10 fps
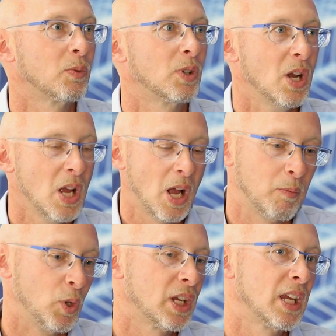We're
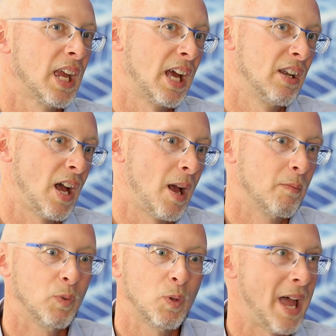looking at
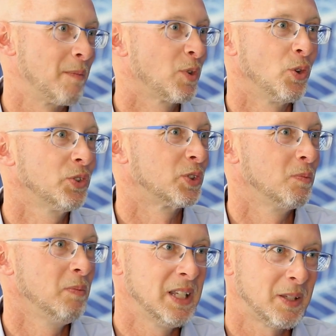lab culture
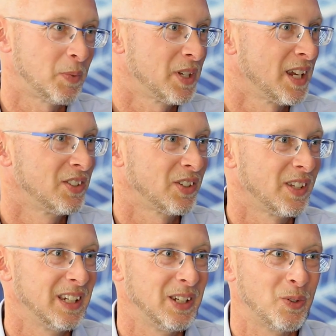meats
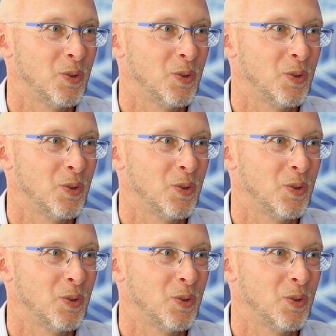potentially,